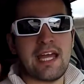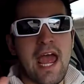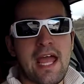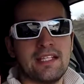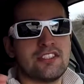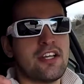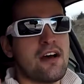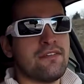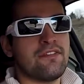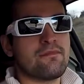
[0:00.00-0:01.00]
hey and
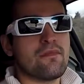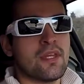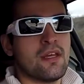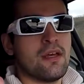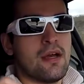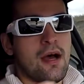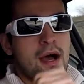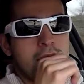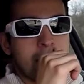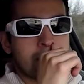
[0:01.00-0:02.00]
stuff
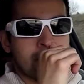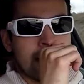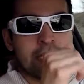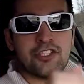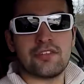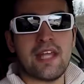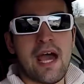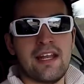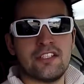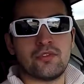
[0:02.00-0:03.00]
um, he took
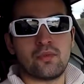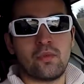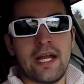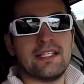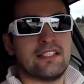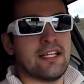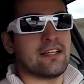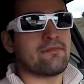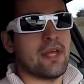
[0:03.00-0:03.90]
that as racing,